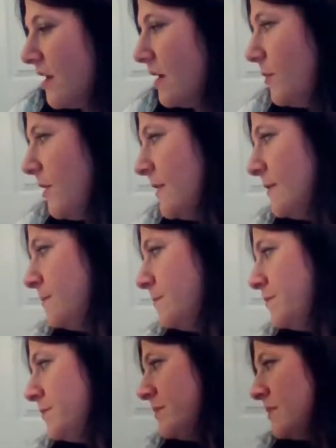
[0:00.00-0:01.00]
I mean,
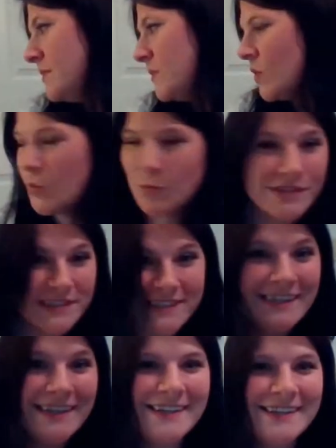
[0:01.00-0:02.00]
we'll
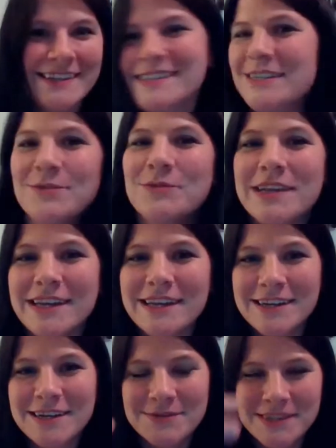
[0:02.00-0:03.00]
see. Let's see if we can
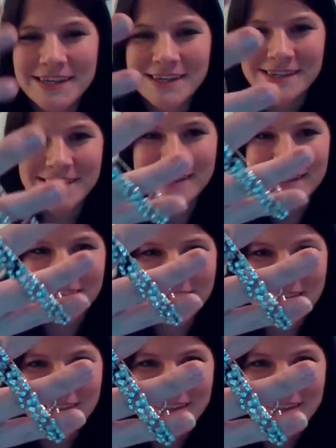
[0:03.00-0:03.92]
get enough sales to